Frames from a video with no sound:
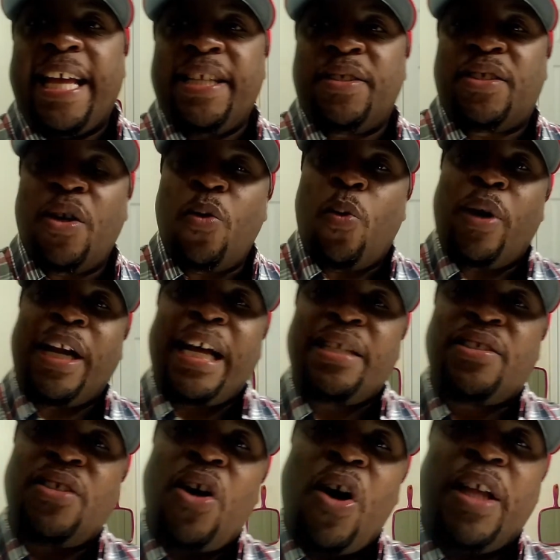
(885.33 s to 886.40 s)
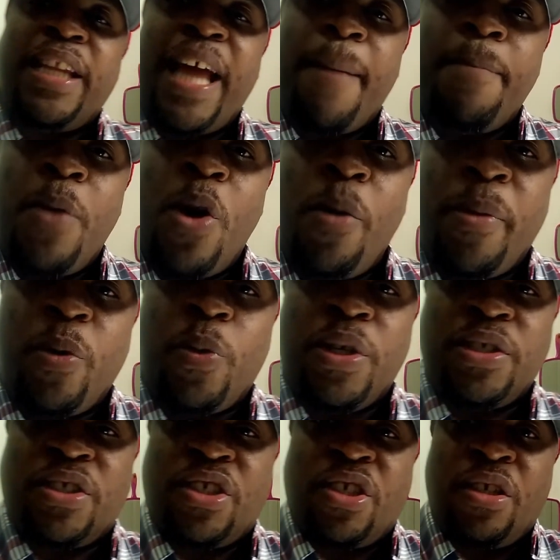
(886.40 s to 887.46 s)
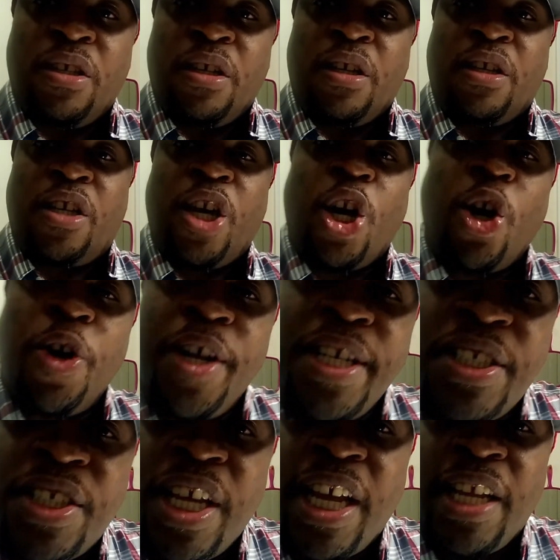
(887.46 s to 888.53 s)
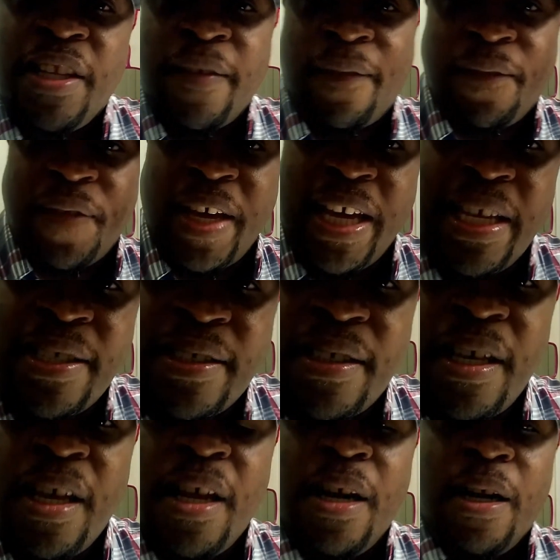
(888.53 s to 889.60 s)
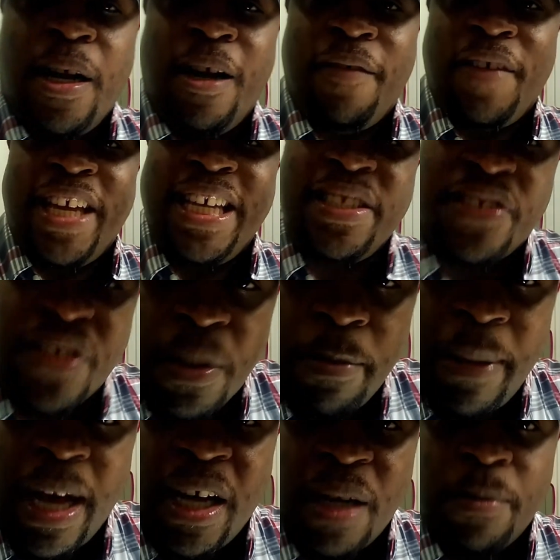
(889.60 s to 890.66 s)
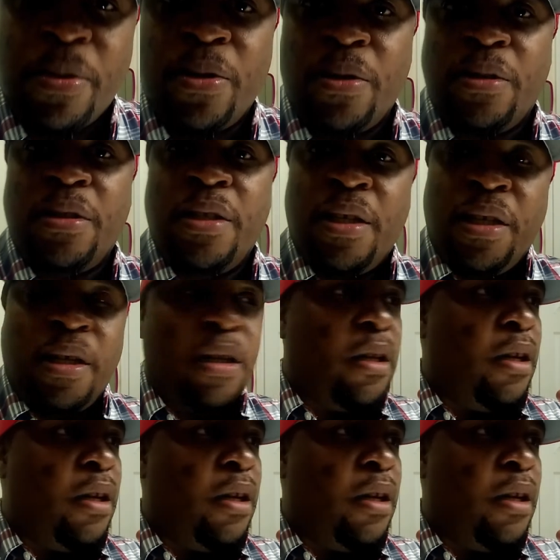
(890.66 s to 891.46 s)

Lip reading: And so what I saw in that moment was courage in the face of insurmountable